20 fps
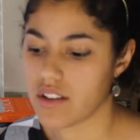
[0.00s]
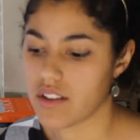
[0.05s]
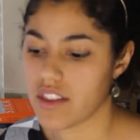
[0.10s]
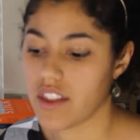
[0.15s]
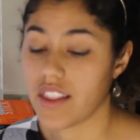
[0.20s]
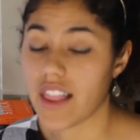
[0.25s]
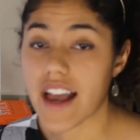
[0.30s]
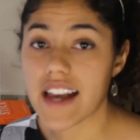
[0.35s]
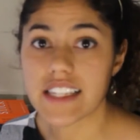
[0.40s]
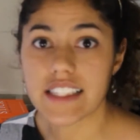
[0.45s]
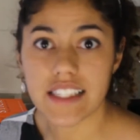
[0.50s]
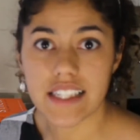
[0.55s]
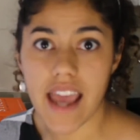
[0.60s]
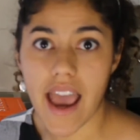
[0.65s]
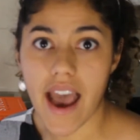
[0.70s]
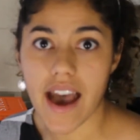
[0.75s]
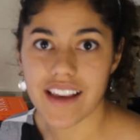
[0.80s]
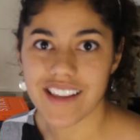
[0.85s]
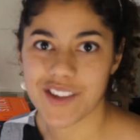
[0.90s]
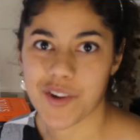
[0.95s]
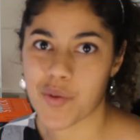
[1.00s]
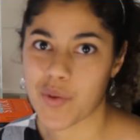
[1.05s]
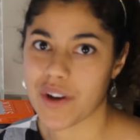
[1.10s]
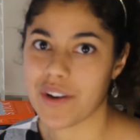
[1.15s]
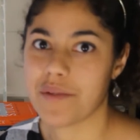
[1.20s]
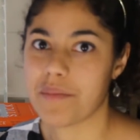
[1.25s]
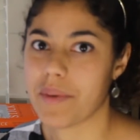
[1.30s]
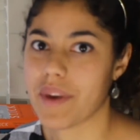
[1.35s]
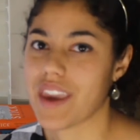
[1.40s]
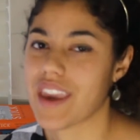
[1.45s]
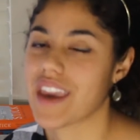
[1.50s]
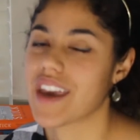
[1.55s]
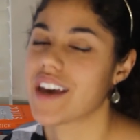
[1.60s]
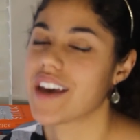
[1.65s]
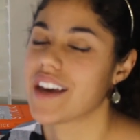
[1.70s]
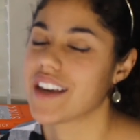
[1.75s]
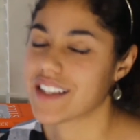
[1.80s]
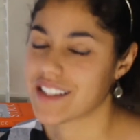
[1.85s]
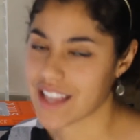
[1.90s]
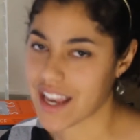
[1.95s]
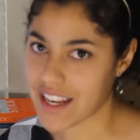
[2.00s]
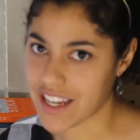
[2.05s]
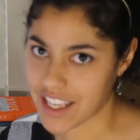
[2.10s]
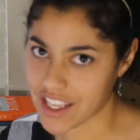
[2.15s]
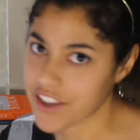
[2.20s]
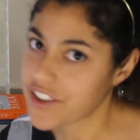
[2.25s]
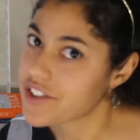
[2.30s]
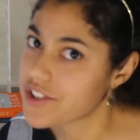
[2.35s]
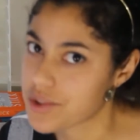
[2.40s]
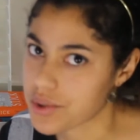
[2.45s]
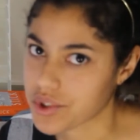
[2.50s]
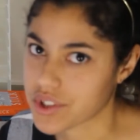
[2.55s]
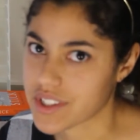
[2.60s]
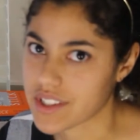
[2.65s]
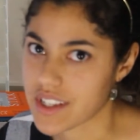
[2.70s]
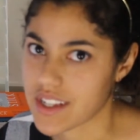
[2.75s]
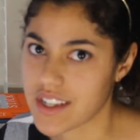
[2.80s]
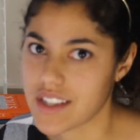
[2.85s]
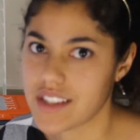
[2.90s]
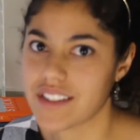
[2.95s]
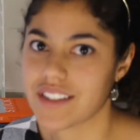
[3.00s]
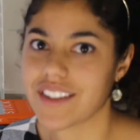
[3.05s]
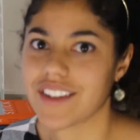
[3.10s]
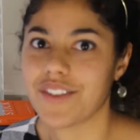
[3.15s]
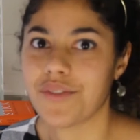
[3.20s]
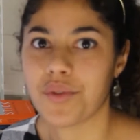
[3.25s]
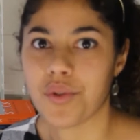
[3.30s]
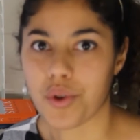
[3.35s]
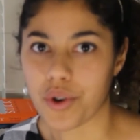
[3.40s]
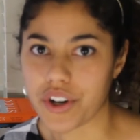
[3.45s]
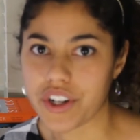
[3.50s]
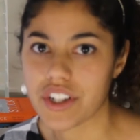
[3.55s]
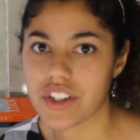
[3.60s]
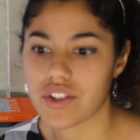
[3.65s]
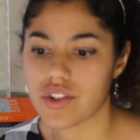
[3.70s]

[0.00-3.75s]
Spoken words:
The last task will be citing your sources, of course.